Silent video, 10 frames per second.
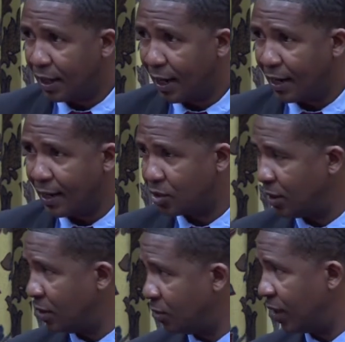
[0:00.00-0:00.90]
and
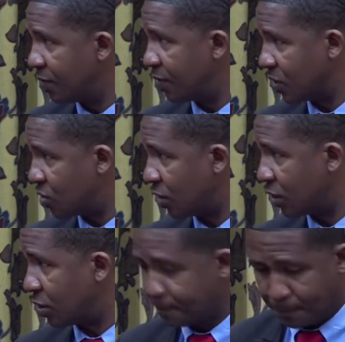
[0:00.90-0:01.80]
actually doing infrastructure.
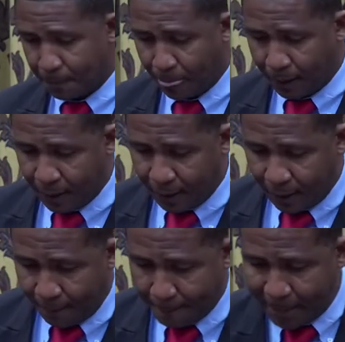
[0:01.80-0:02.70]

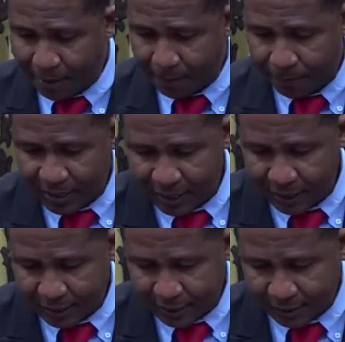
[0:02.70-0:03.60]
Madam President,